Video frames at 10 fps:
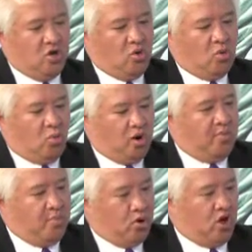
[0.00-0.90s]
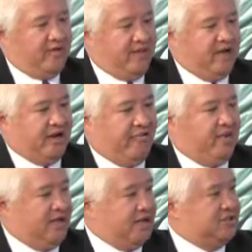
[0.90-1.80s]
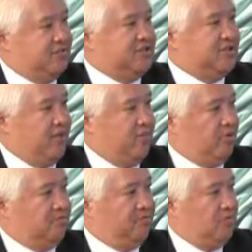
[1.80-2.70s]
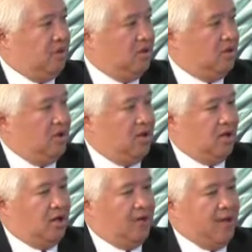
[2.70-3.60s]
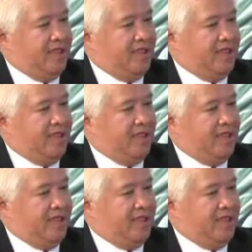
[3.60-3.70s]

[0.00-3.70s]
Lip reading: one part of that government needs to be stable. And